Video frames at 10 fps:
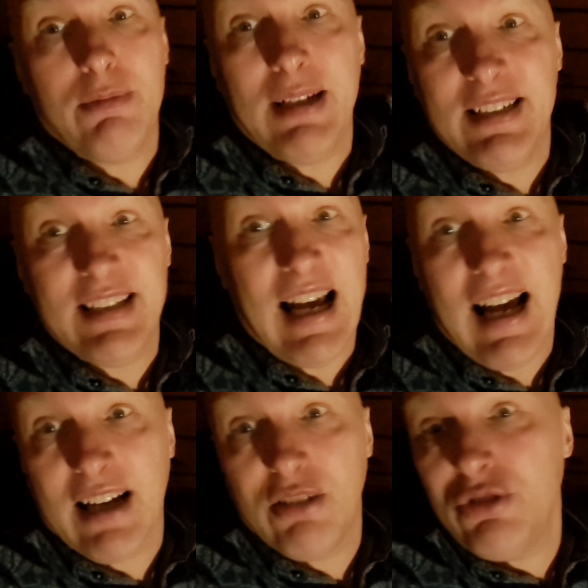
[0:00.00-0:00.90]
it went
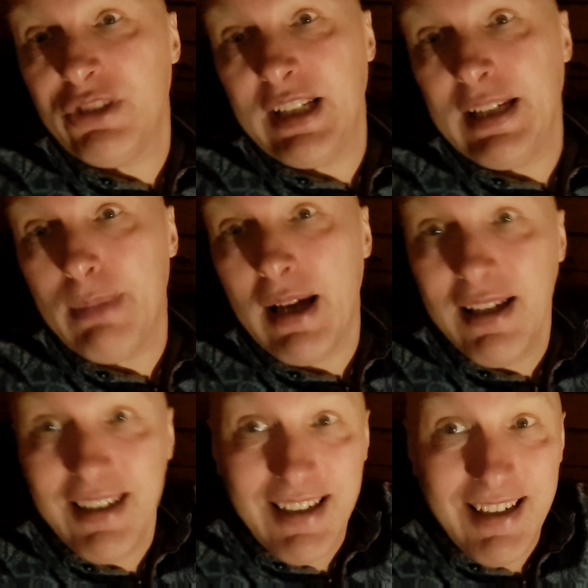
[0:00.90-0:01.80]
dark, couldn't see me.
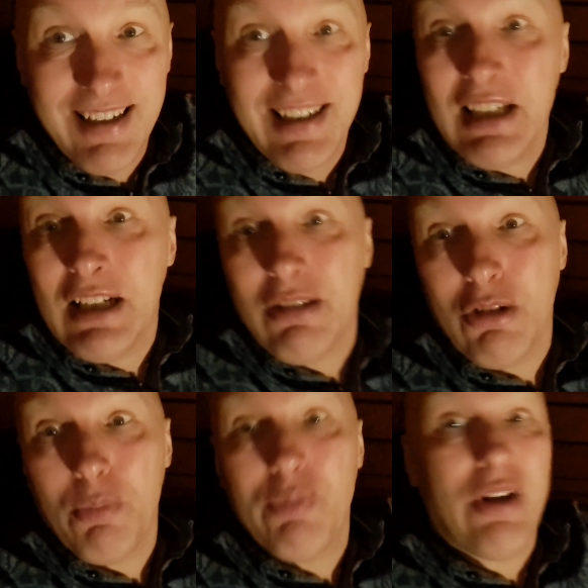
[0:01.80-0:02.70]
So
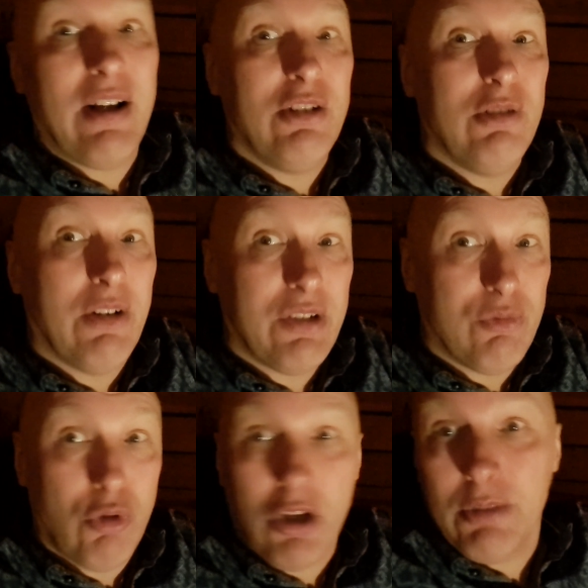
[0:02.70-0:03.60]
look. Whoever's
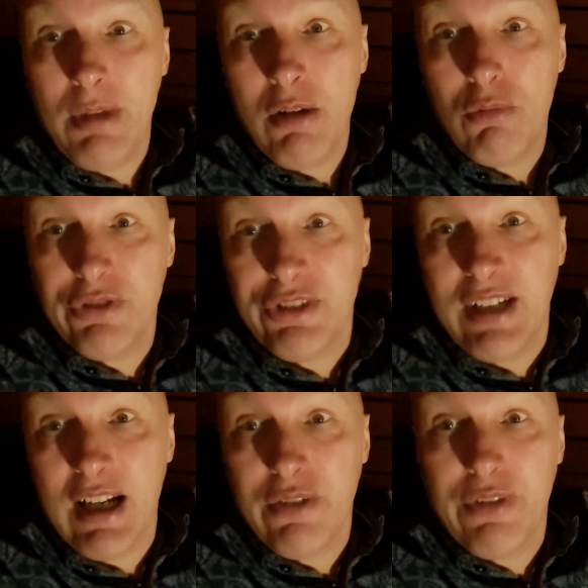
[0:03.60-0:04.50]
watching me wasn't
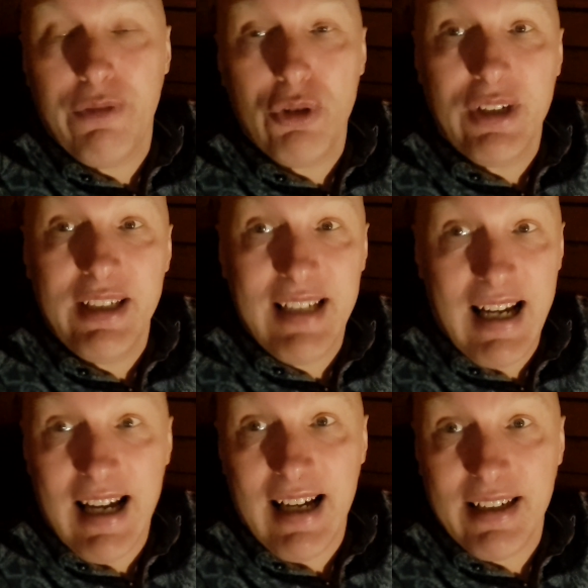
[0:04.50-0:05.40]
scared of the fucking
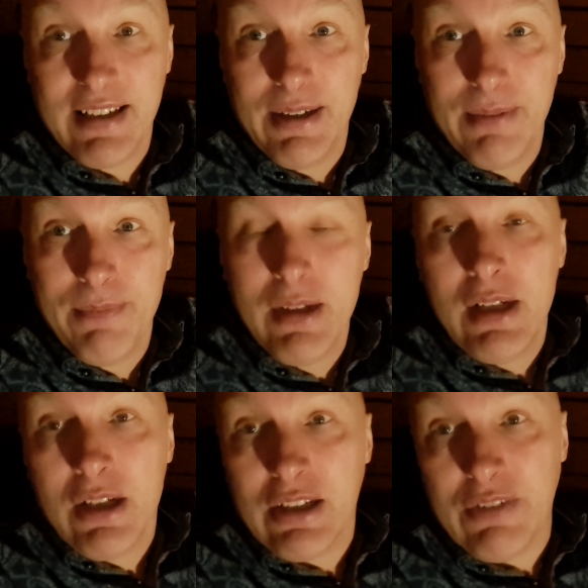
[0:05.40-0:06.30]
dark.
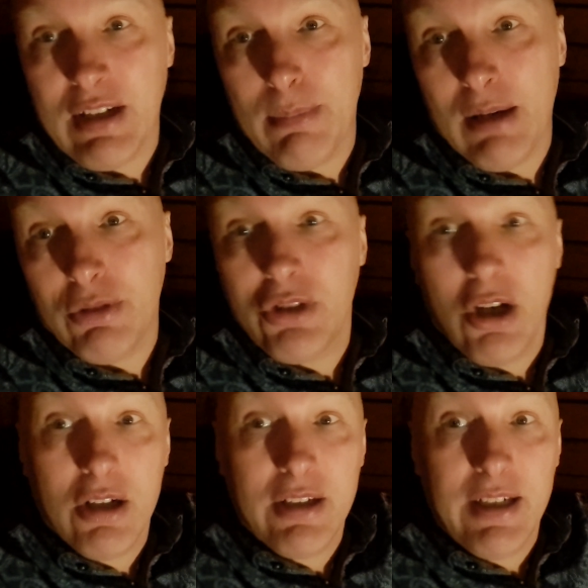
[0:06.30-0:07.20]
Because every time I was
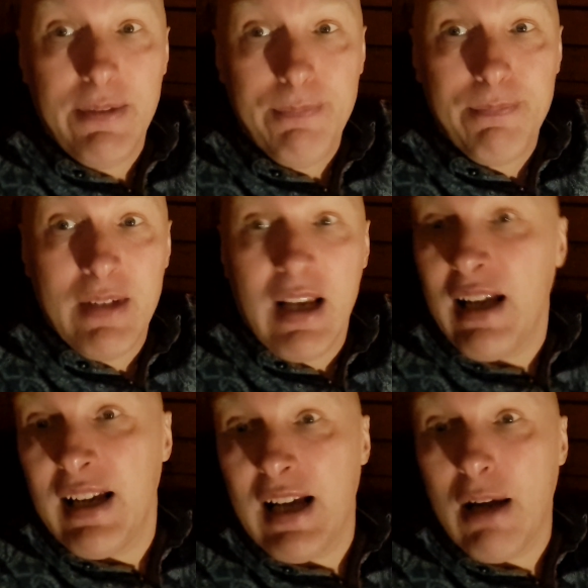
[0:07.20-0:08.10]
talking,
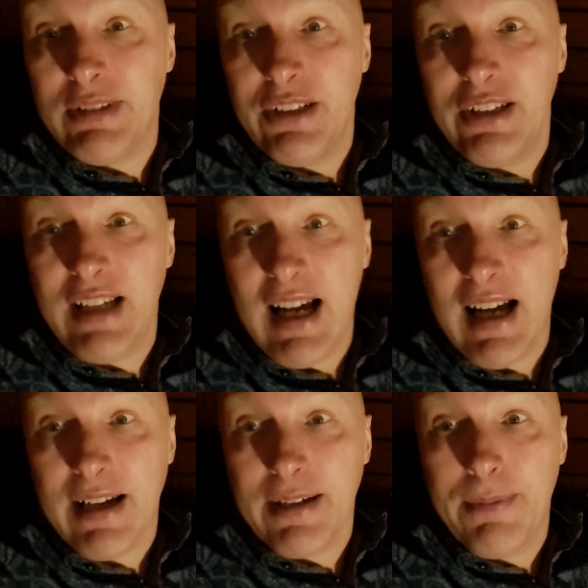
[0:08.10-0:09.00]
I was in the
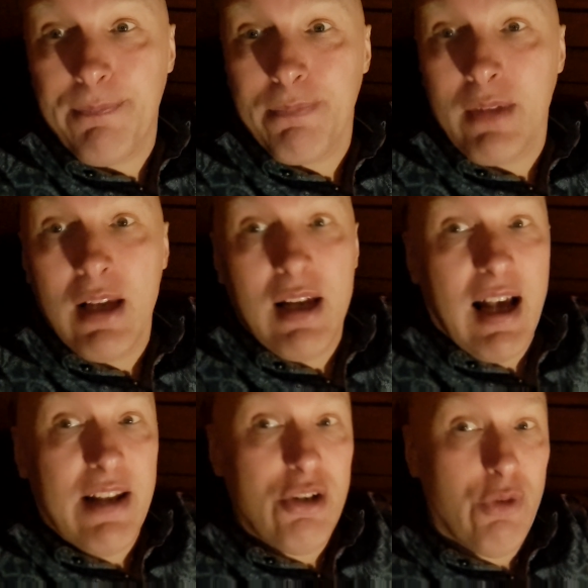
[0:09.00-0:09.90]
dark.
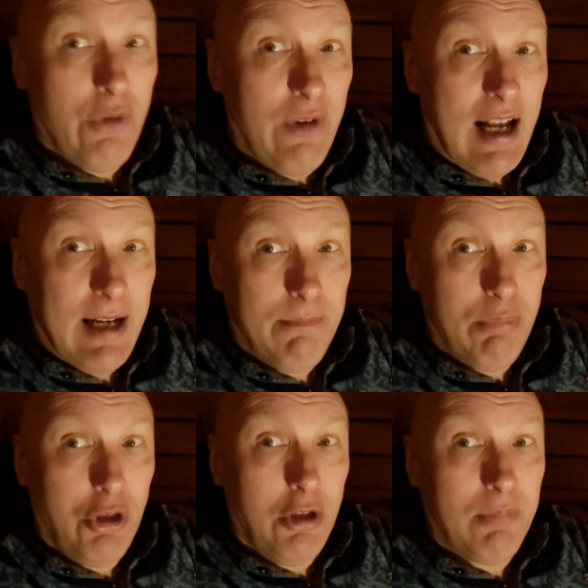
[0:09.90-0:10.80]
And then the other light
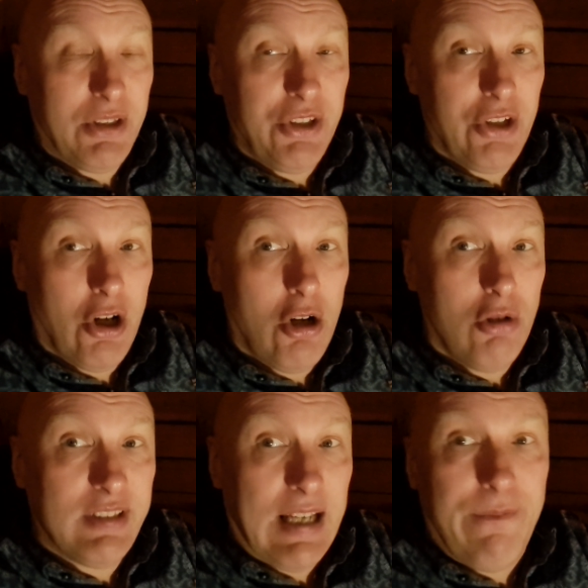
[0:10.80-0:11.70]
bulb, as you
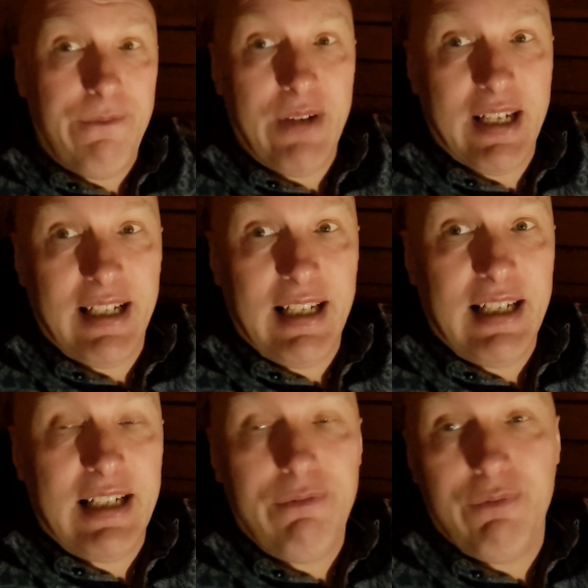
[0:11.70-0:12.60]
know, kept
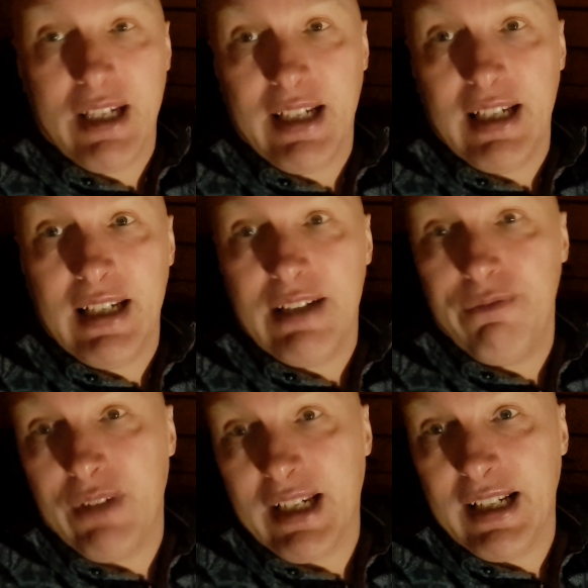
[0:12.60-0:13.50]
flickering and flickering
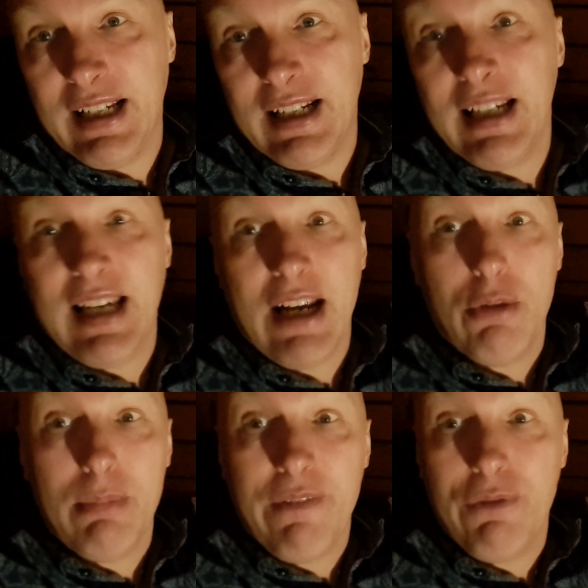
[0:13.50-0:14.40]
and flickering and getting
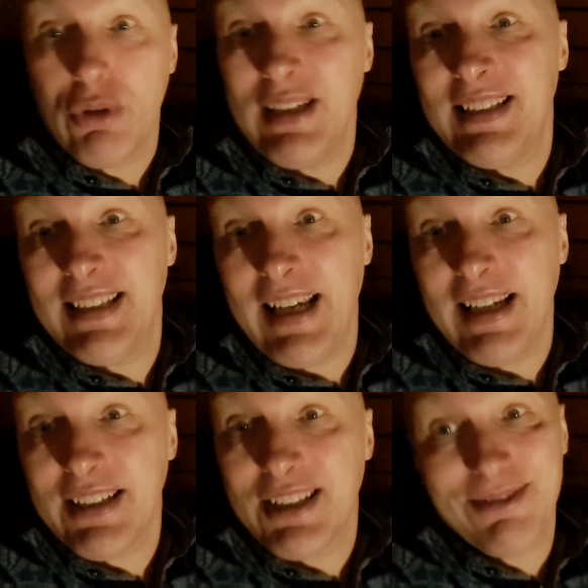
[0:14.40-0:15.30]
on my fucking
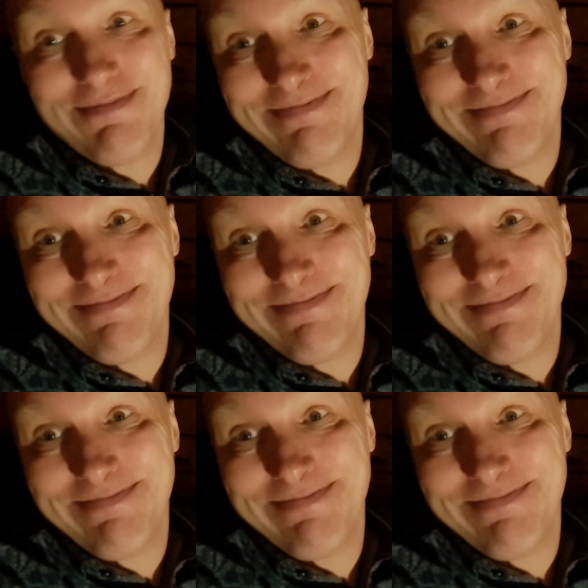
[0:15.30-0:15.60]
tits.